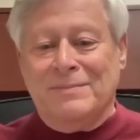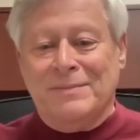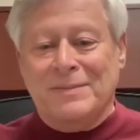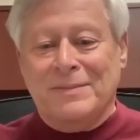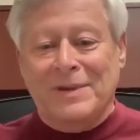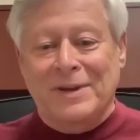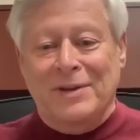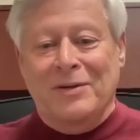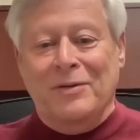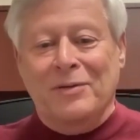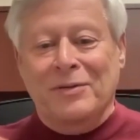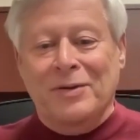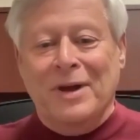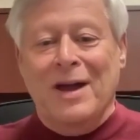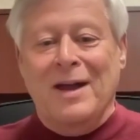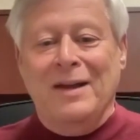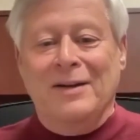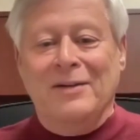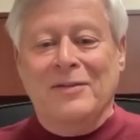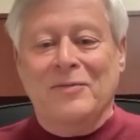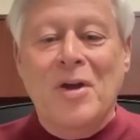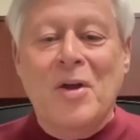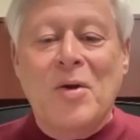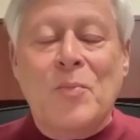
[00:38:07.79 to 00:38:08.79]
you know,
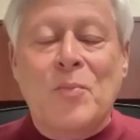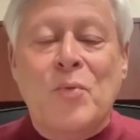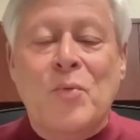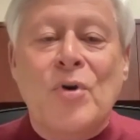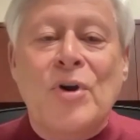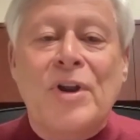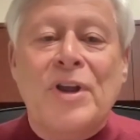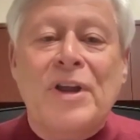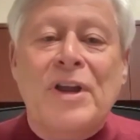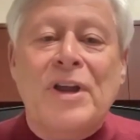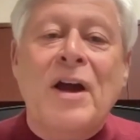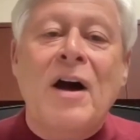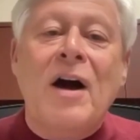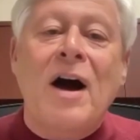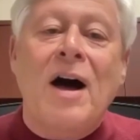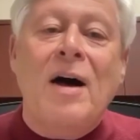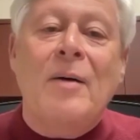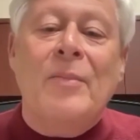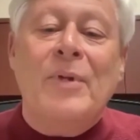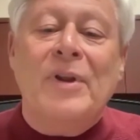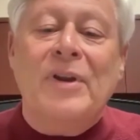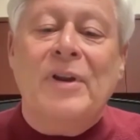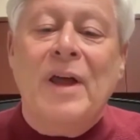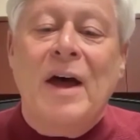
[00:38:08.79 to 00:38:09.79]
kind of pretty
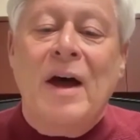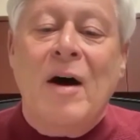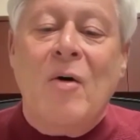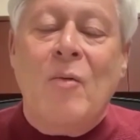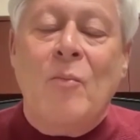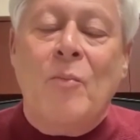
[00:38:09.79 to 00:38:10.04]
common now.